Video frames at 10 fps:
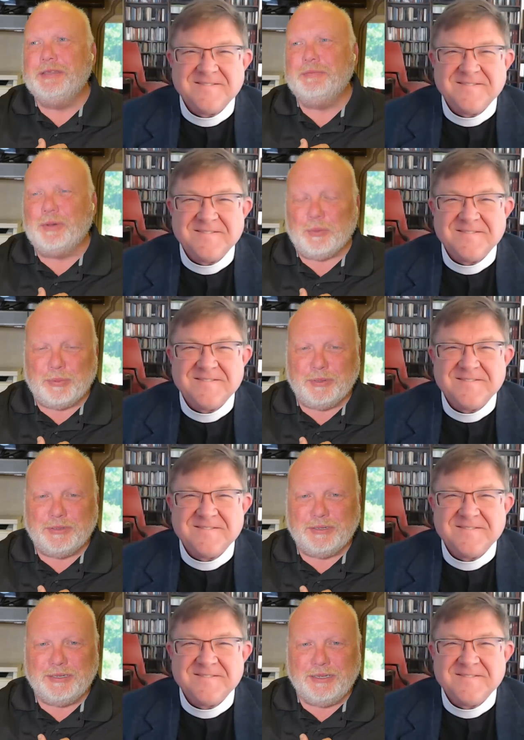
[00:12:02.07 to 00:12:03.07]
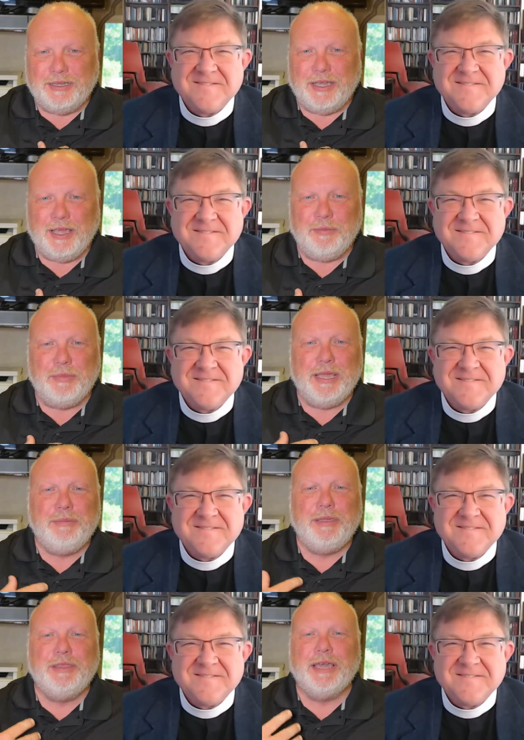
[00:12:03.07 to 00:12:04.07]
Speaker 1: the Pope and
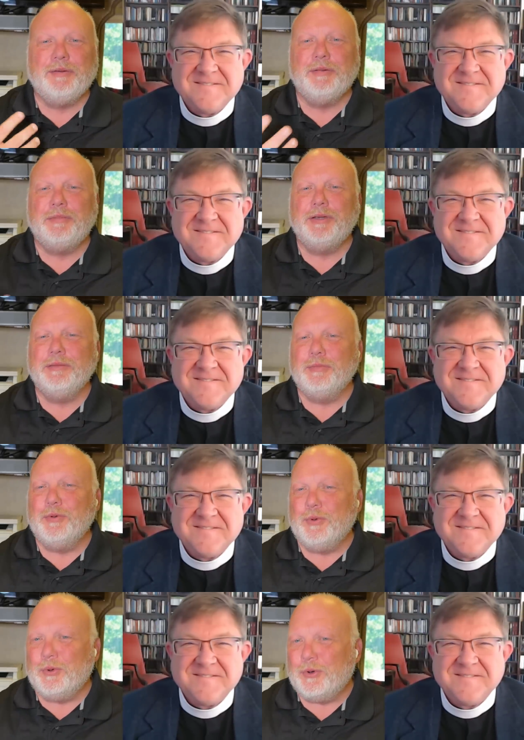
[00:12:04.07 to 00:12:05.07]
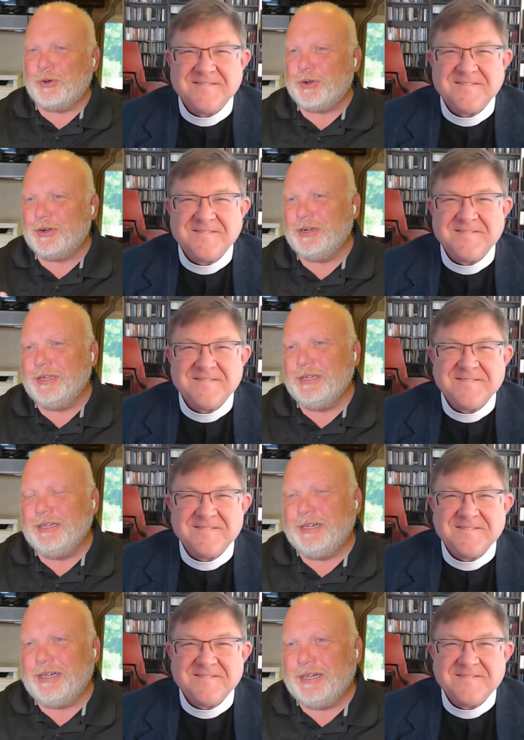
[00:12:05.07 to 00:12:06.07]
maybe that would bring more
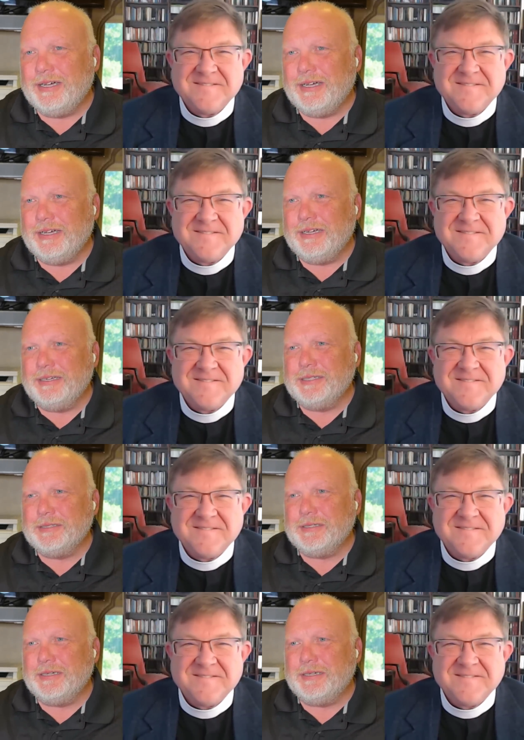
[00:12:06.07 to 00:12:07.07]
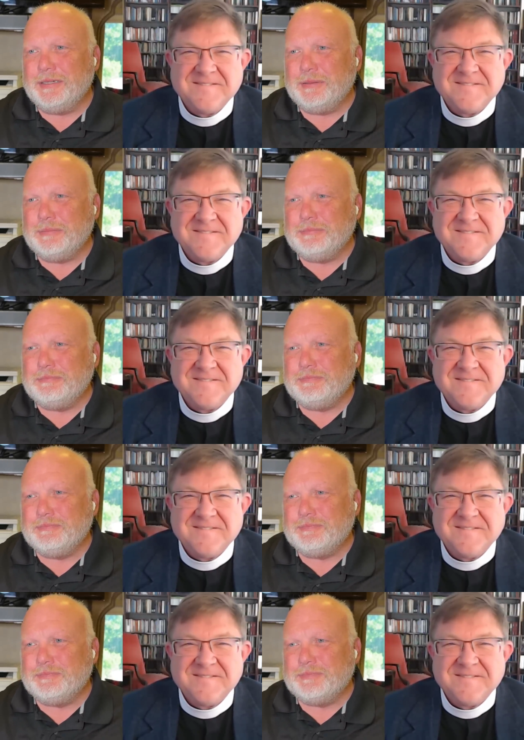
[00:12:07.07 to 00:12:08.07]
uh, um,
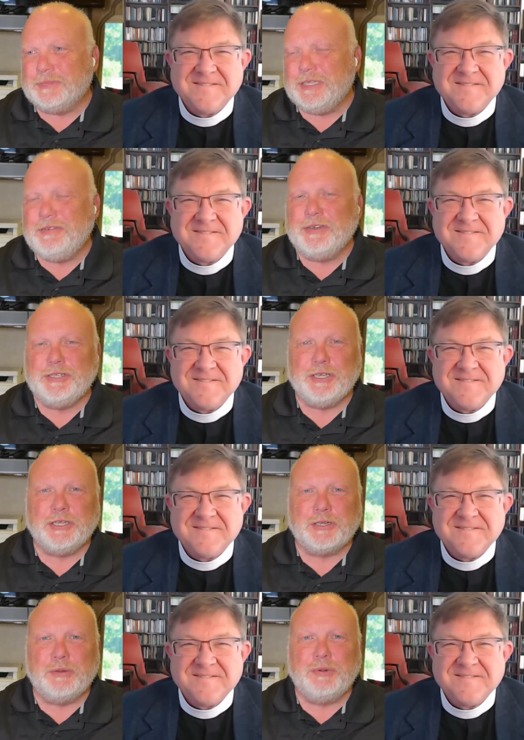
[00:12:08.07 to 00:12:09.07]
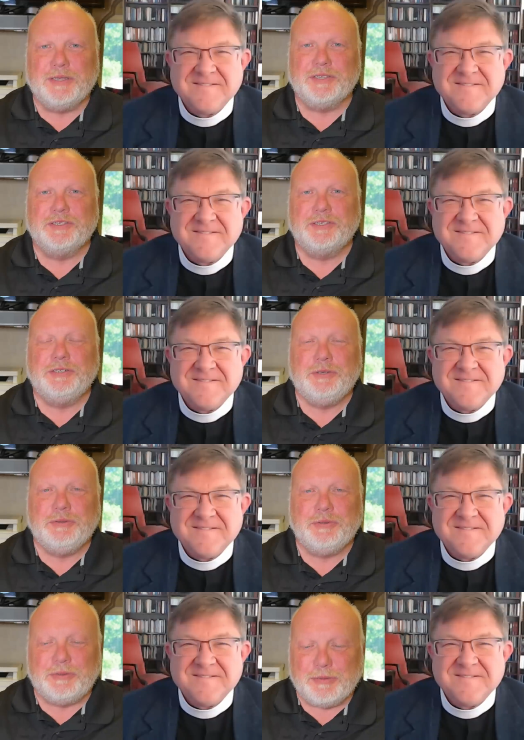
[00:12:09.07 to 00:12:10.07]
evangelical presence
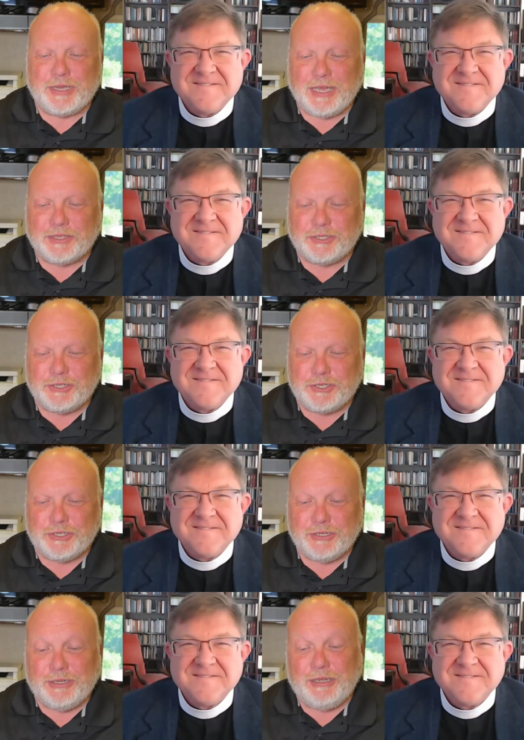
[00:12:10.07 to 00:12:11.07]
to the Roman Catholic Church.